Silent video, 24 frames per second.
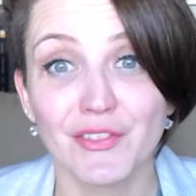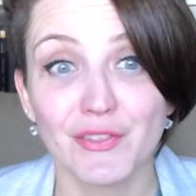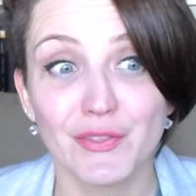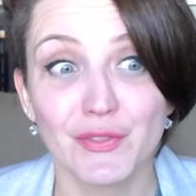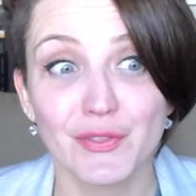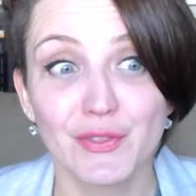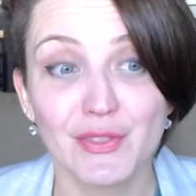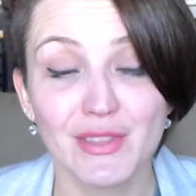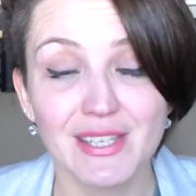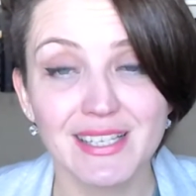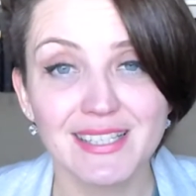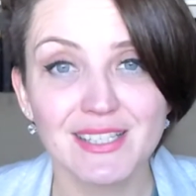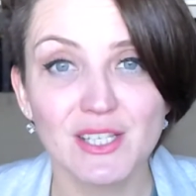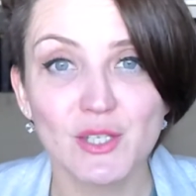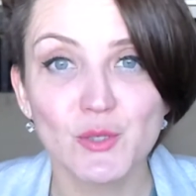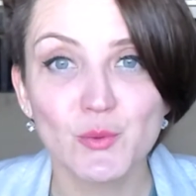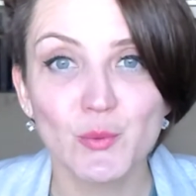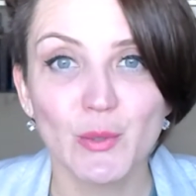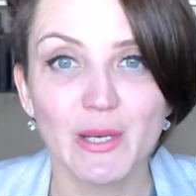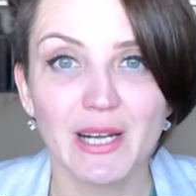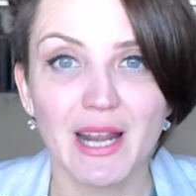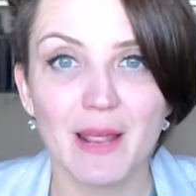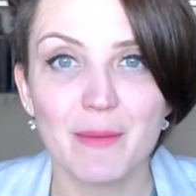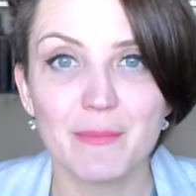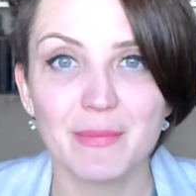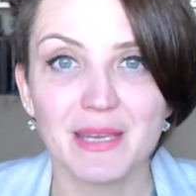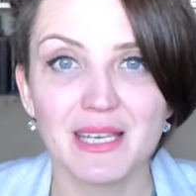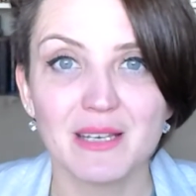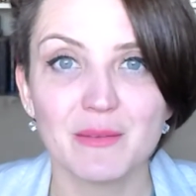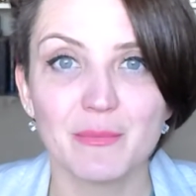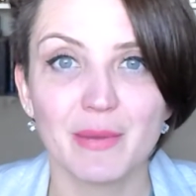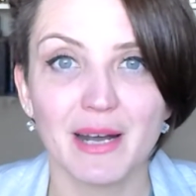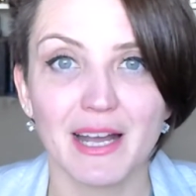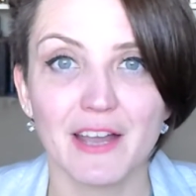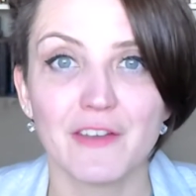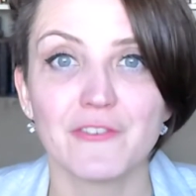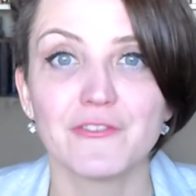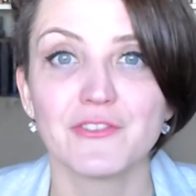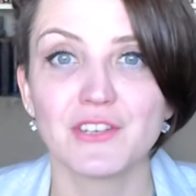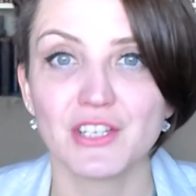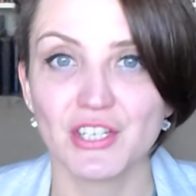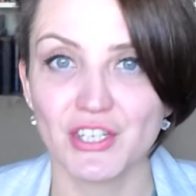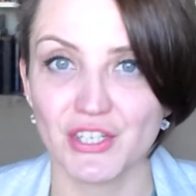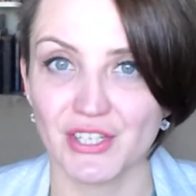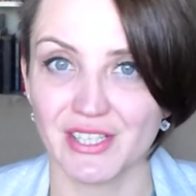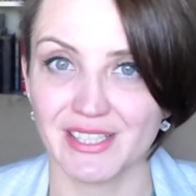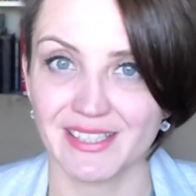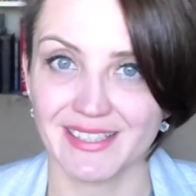This is what I mean by
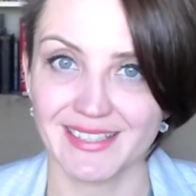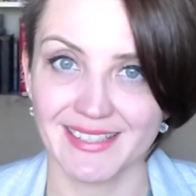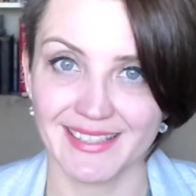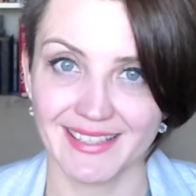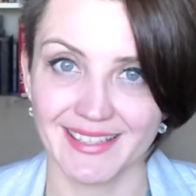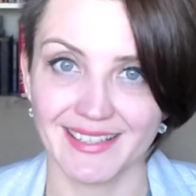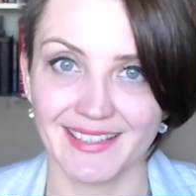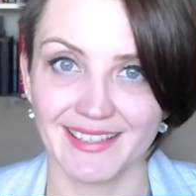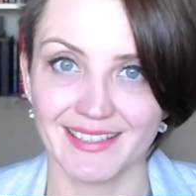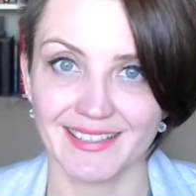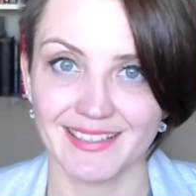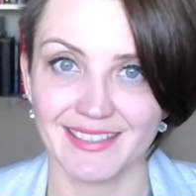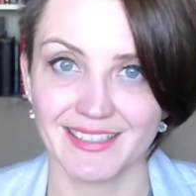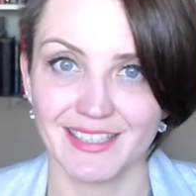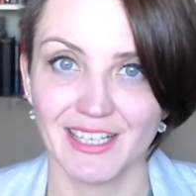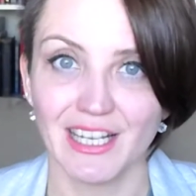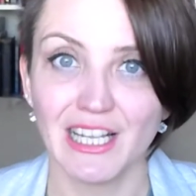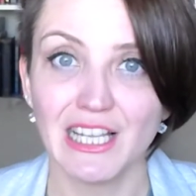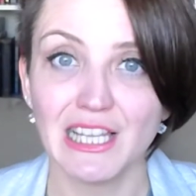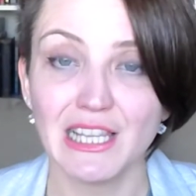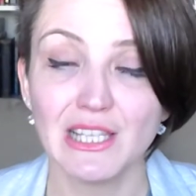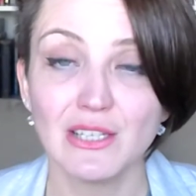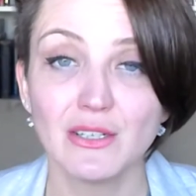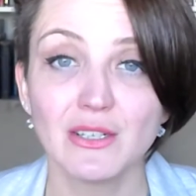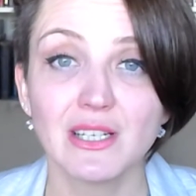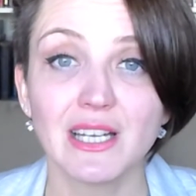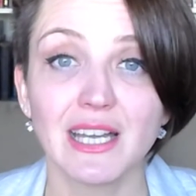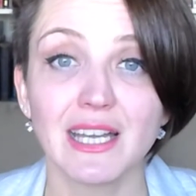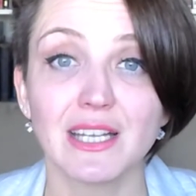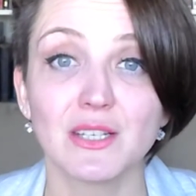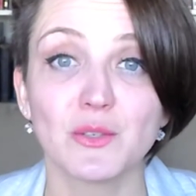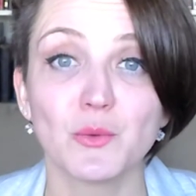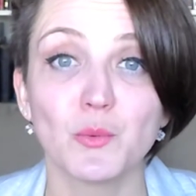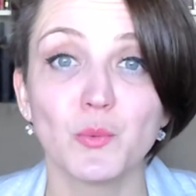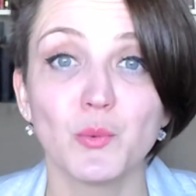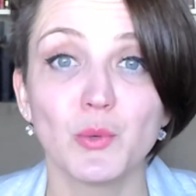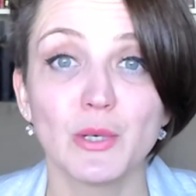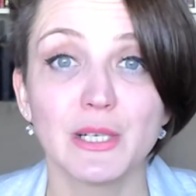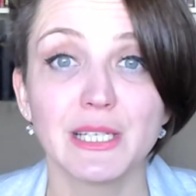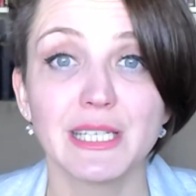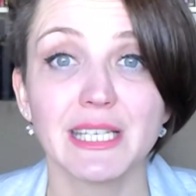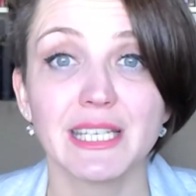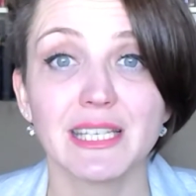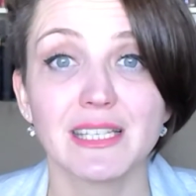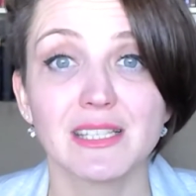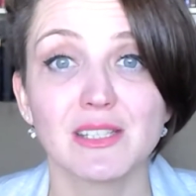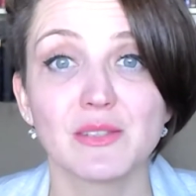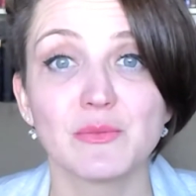efficiency. Look at what
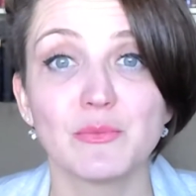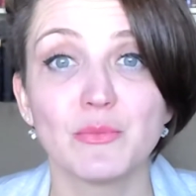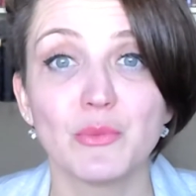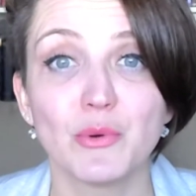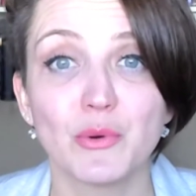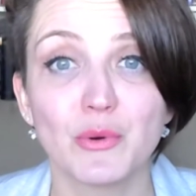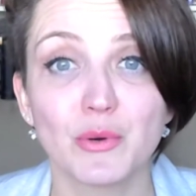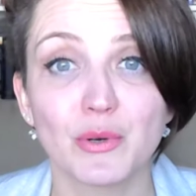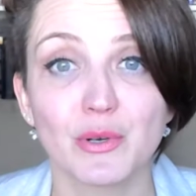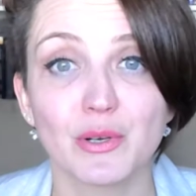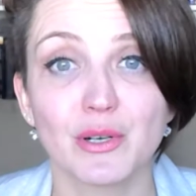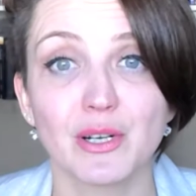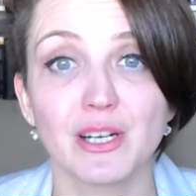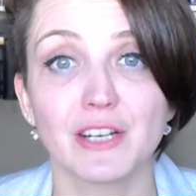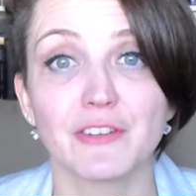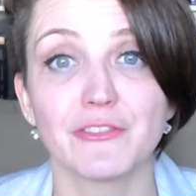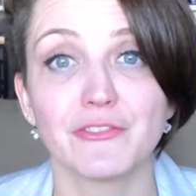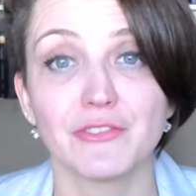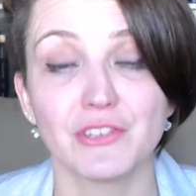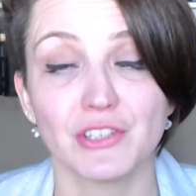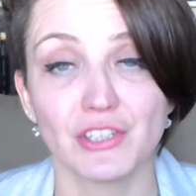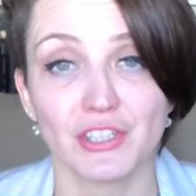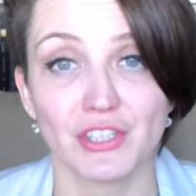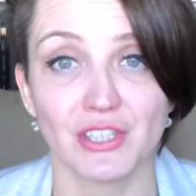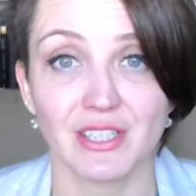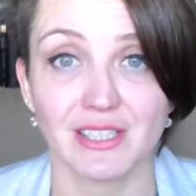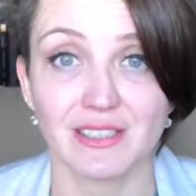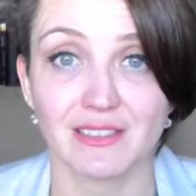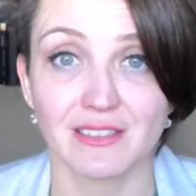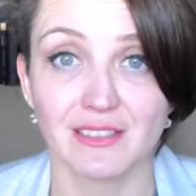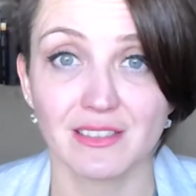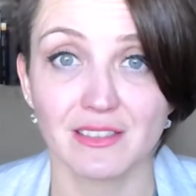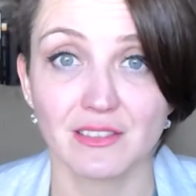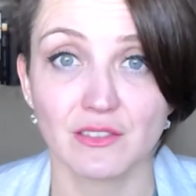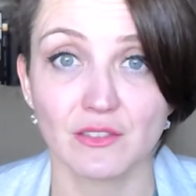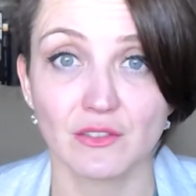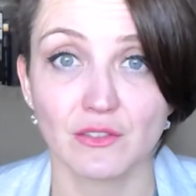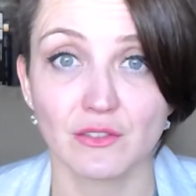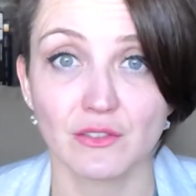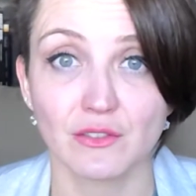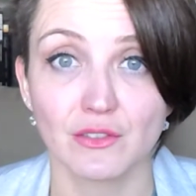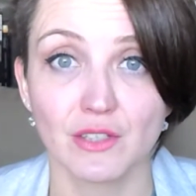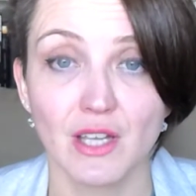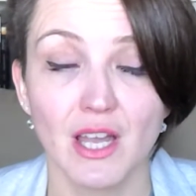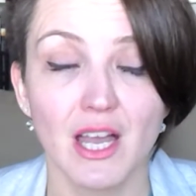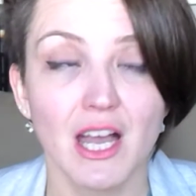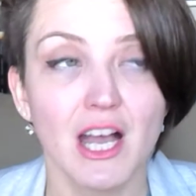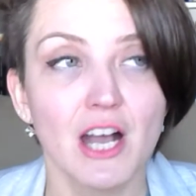is more efficient.
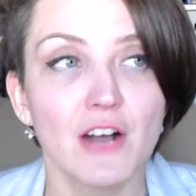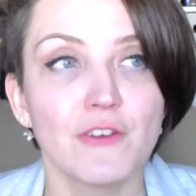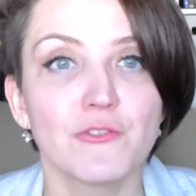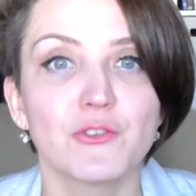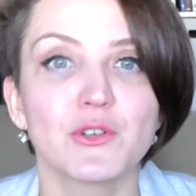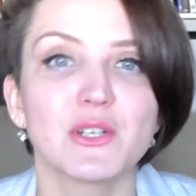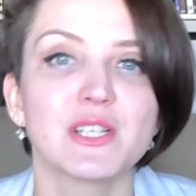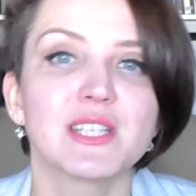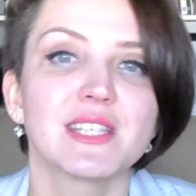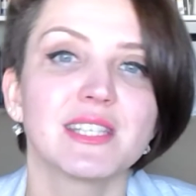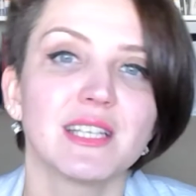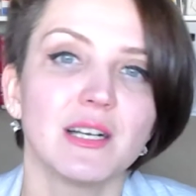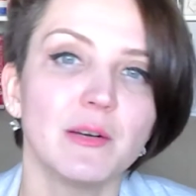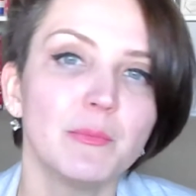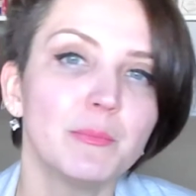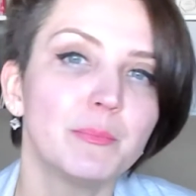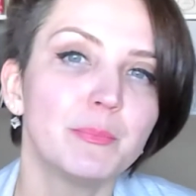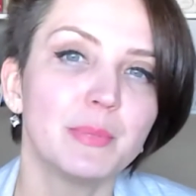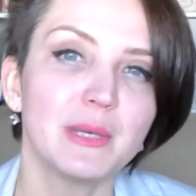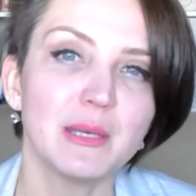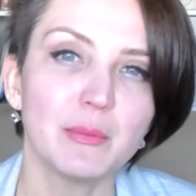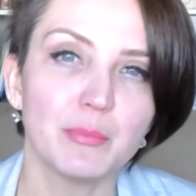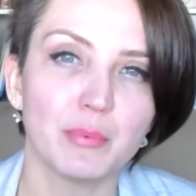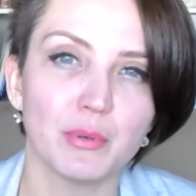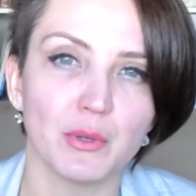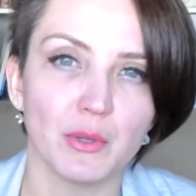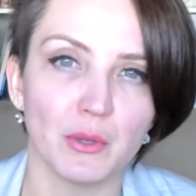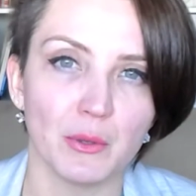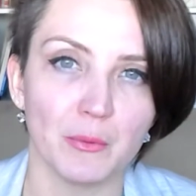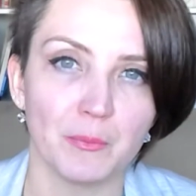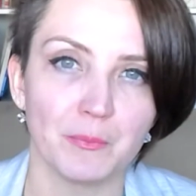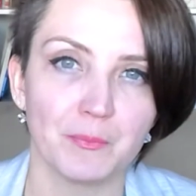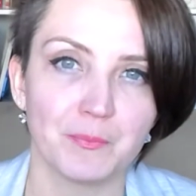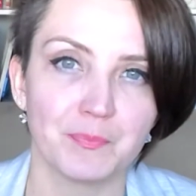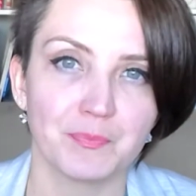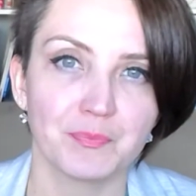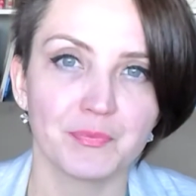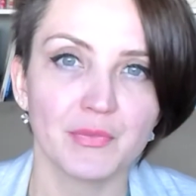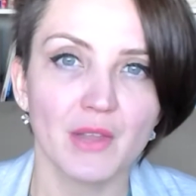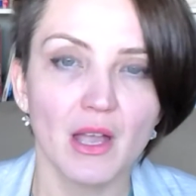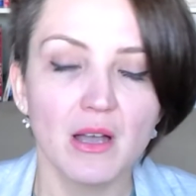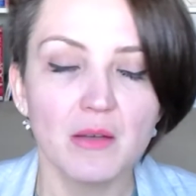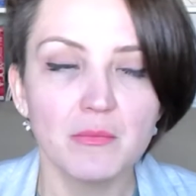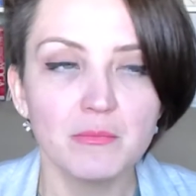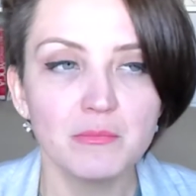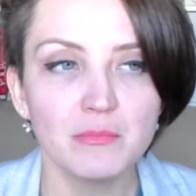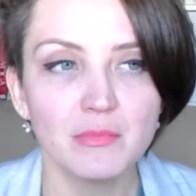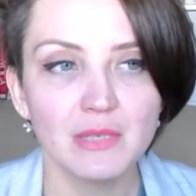For some people,
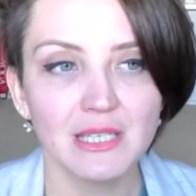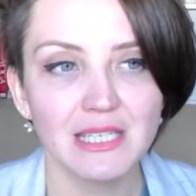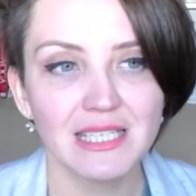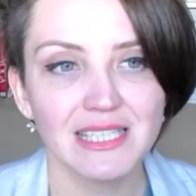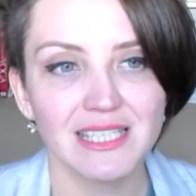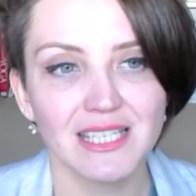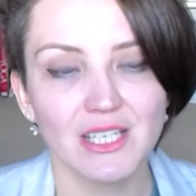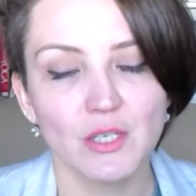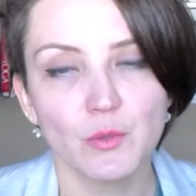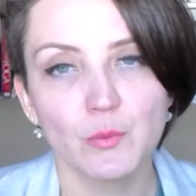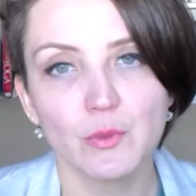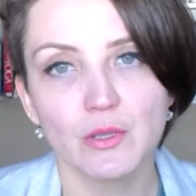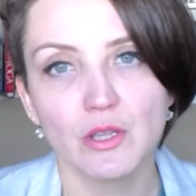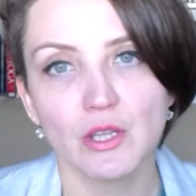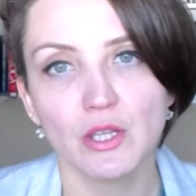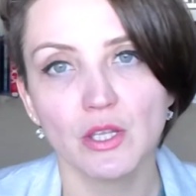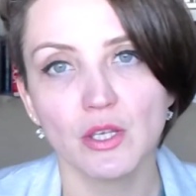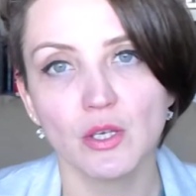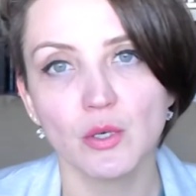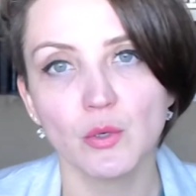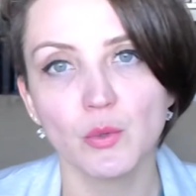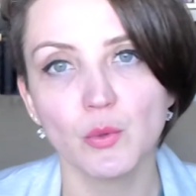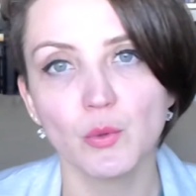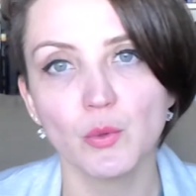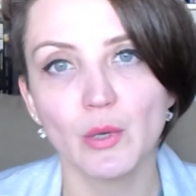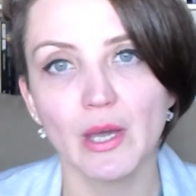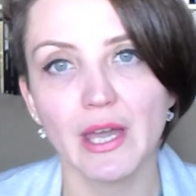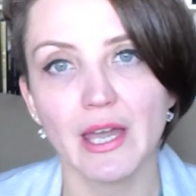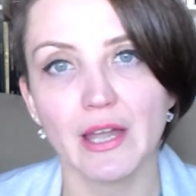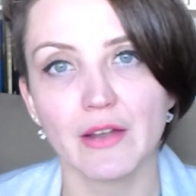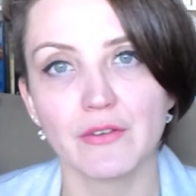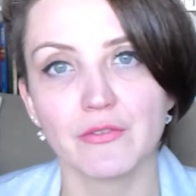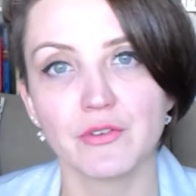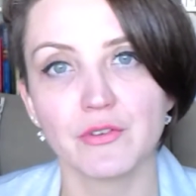meeting with you every